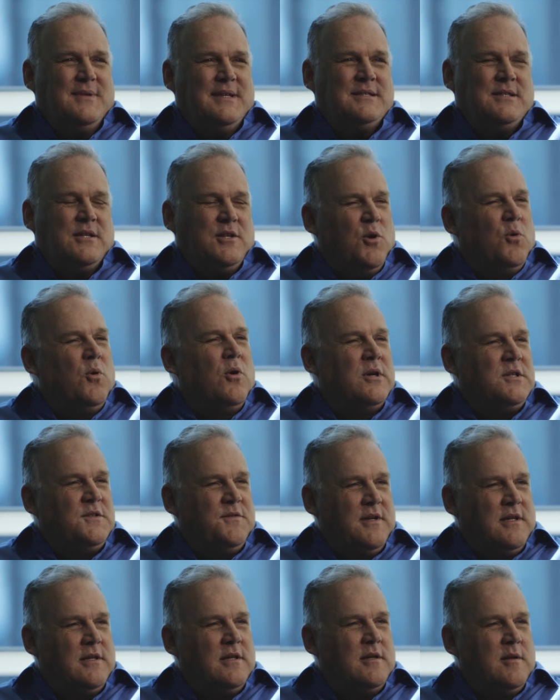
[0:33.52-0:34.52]
is that you always
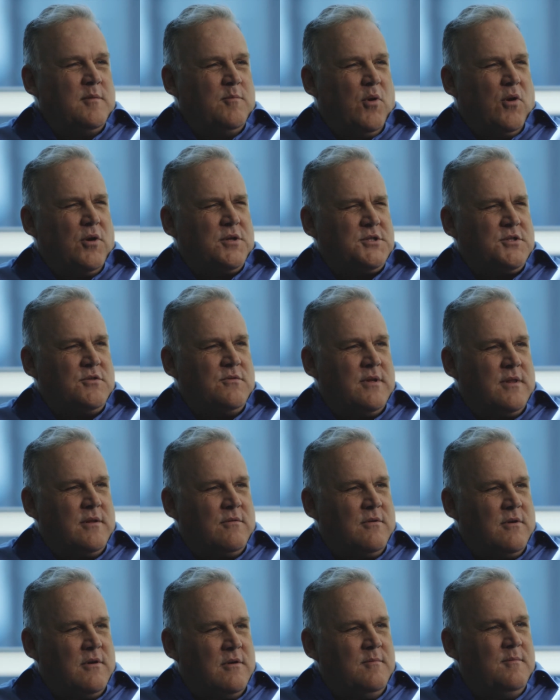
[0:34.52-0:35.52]
feel an imposter in the
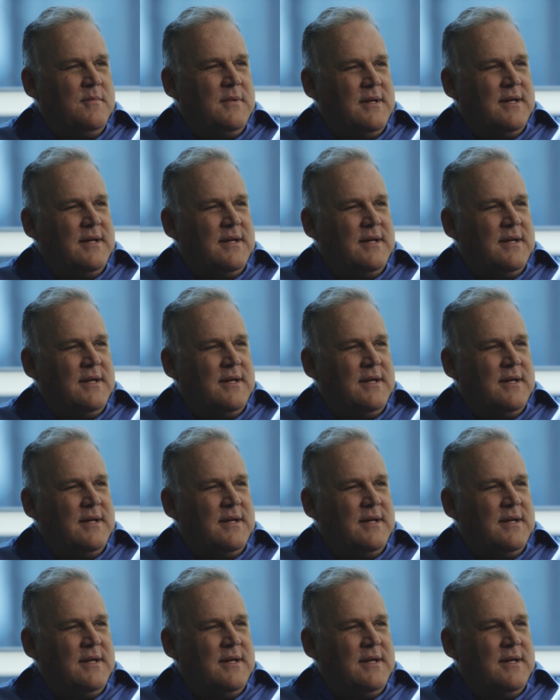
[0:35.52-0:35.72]
room.